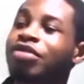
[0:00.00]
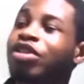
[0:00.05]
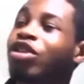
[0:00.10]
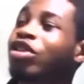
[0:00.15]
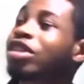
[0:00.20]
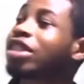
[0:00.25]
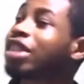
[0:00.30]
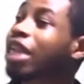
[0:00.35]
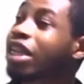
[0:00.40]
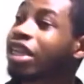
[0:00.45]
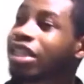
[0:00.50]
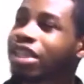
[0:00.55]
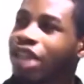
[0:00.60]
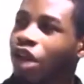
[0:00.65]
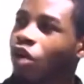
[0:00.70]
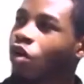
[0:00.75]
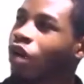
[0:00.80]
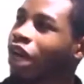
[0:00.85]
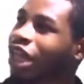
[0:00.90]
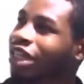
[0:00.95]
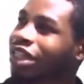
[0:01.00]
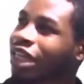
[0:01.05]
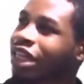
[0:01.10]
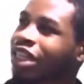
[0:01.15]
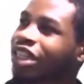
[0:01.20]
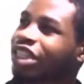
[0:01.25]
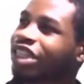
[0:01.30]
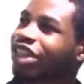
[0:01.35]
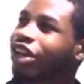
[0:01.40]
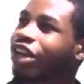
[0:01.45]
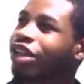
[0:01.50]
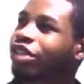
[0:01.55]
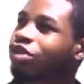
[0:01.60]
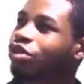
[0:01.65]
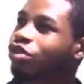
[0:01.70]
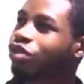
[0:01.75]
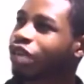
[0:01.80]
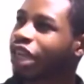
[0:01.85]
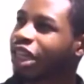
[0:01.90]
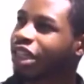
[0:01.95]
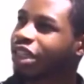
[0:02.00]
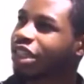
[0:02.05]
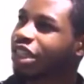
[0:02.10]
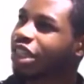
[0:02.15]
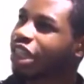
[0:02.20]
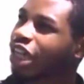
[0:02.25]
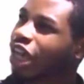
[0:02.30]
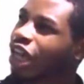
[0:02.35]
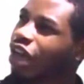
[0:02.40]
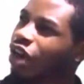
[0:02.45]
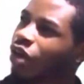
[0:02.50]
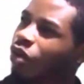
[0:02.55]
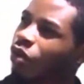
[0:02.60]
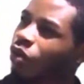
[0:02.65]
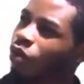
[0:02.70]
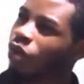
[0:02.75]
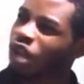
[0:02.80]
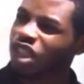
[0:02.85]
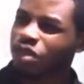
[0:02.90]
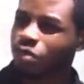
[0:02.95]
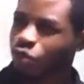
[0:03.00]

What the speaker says: Your studies alone as an engineering student, what